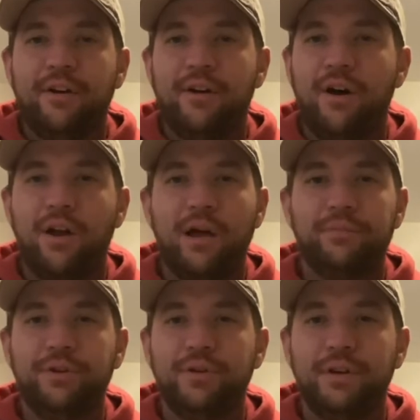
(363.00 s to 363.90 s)
All I'm
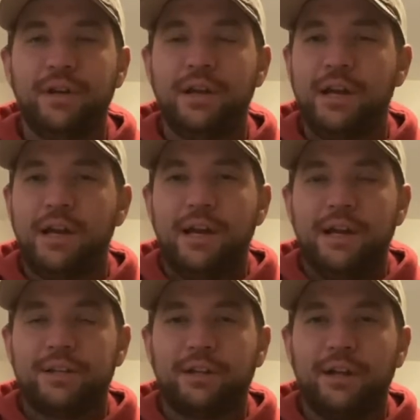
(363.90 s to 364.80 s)
doing is
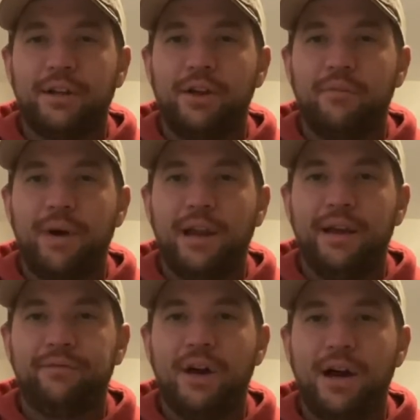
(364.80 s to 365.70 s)
clicking over my left
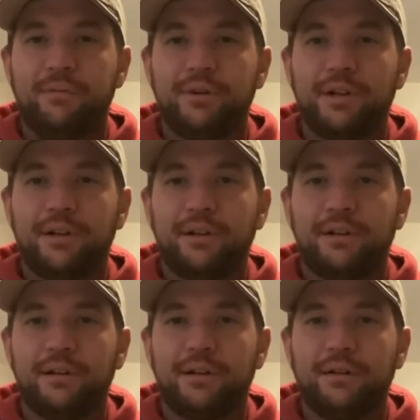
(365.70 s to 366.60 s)
knob, click, click, click,
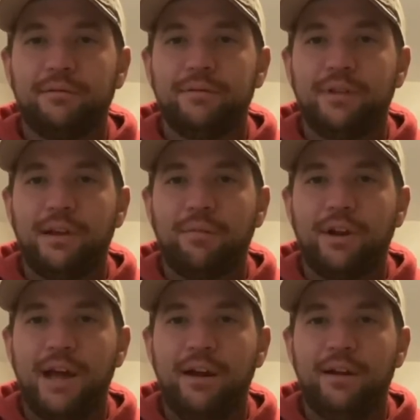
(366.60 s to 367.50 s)
click. I'm gonna
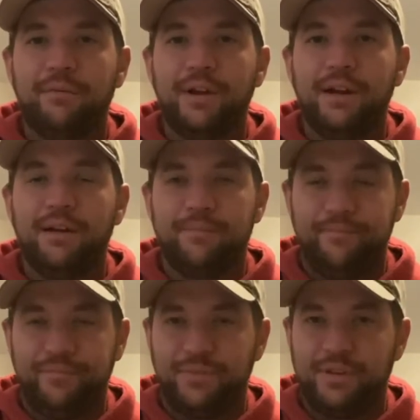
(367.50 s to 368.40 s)
line it up there.
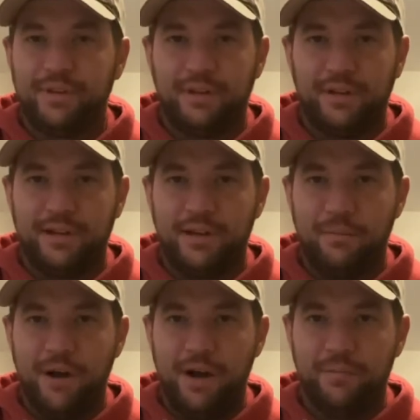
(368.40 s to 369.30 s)
Clicking up my
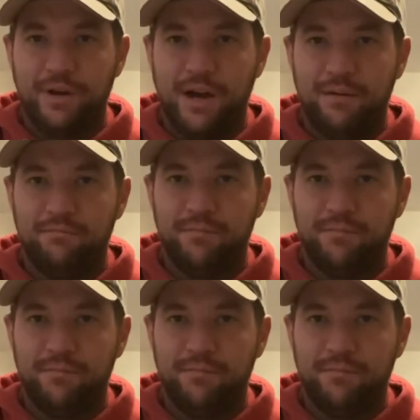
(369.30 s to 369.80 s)
up knob